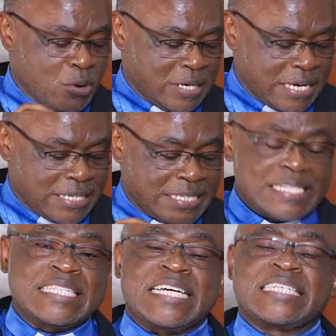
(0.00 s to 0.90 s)
that
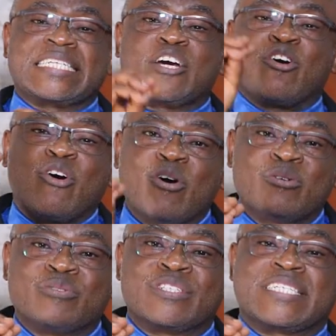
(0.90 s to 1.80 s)
Jesus
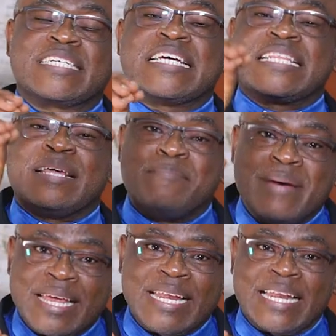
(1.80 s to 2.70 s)
calls the
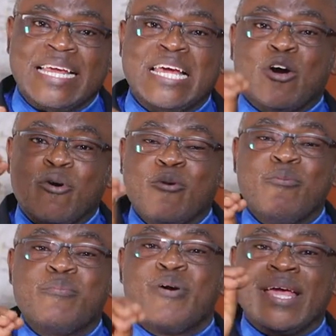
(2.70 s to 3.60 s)
men
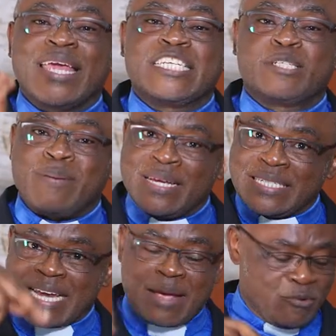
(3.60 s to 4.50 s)
whom He
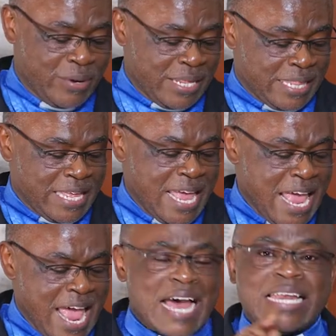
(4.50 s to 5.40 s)
spent time with.
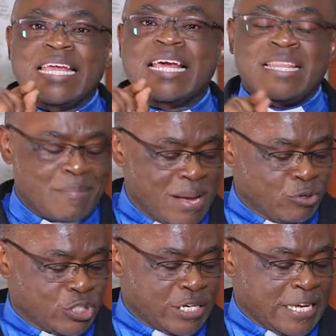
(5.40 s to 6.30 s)
And here the
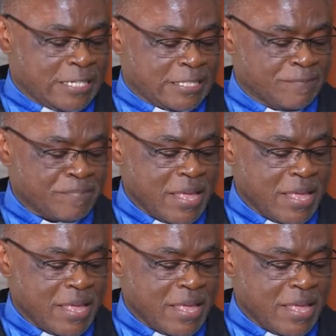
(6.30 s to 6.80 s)
Bible says,